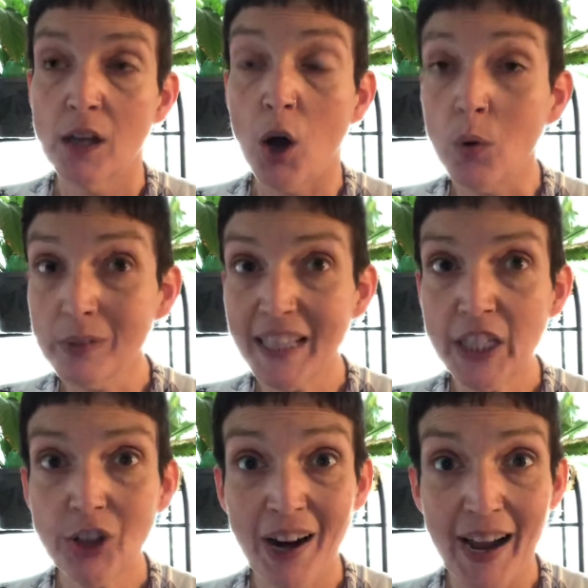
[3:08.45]
Only
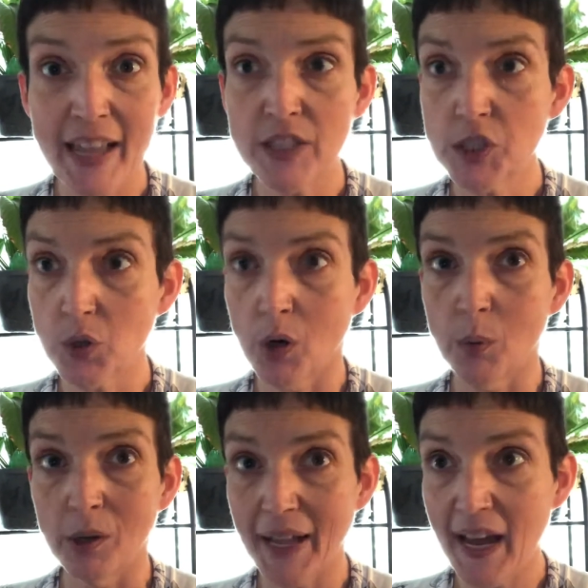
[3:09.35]
your highest score
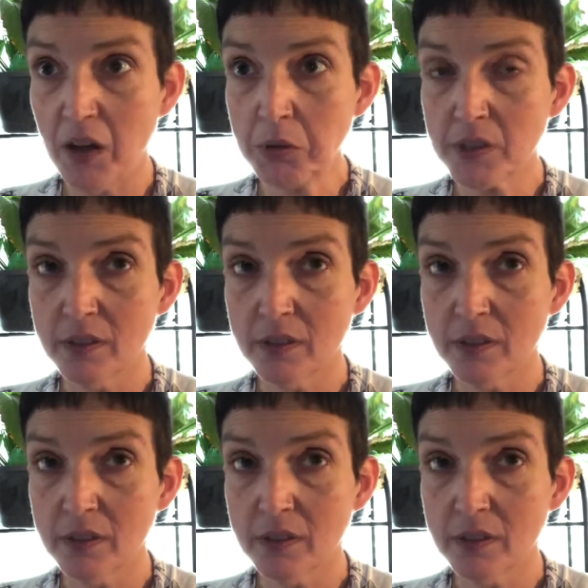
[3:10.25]
will count,